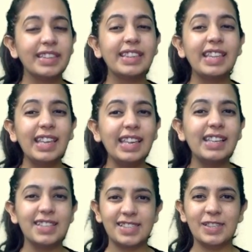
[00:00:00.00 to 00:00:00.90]

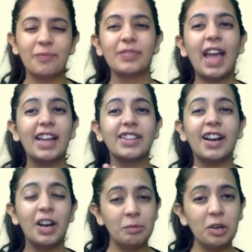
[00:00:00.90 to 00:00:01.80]
these, and
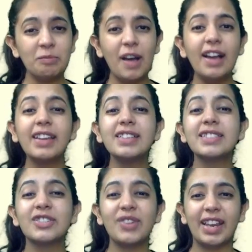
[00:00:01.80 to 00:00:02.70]
her bookmark is
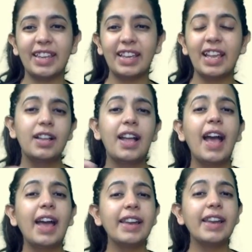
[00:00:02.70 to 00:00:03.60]
ready.
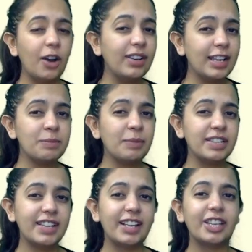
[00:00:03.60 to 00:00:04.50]
And now let me
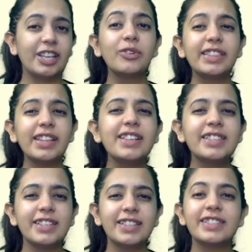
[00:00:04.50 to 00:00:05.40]
tell you,
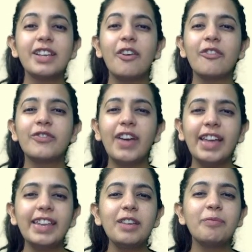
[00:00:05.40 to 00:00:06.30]
this is a
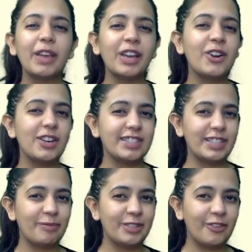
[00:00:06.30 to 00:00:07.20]
very big
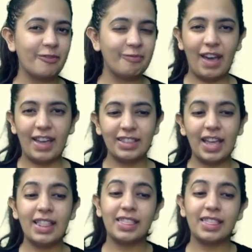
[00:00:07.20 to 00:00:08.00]
concept of math and